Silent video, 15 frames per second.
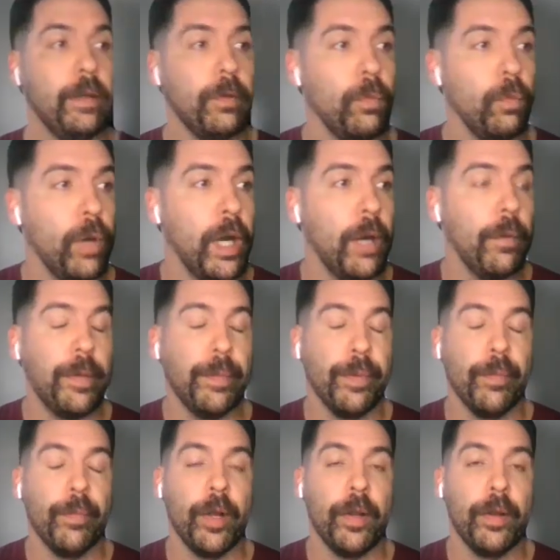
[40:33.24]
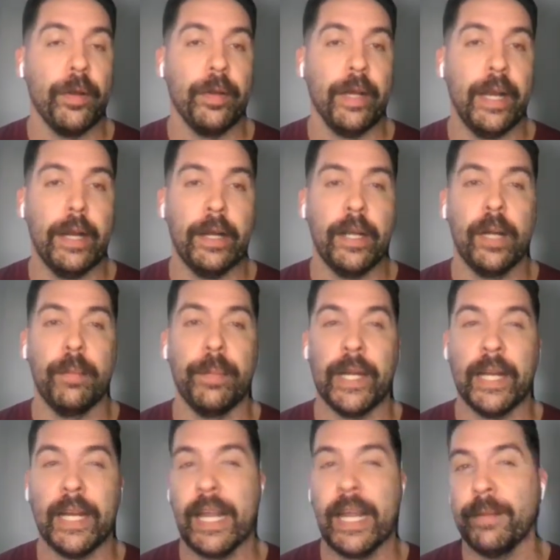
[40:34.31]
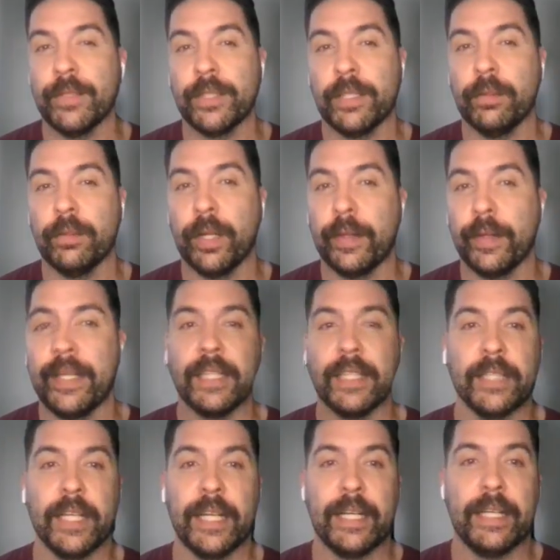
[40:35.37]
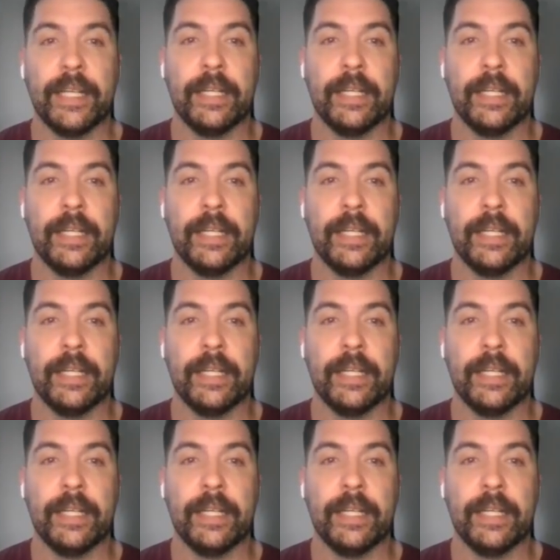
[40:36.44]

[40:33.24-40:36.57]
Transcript: while we promote our kind of bigger games or things like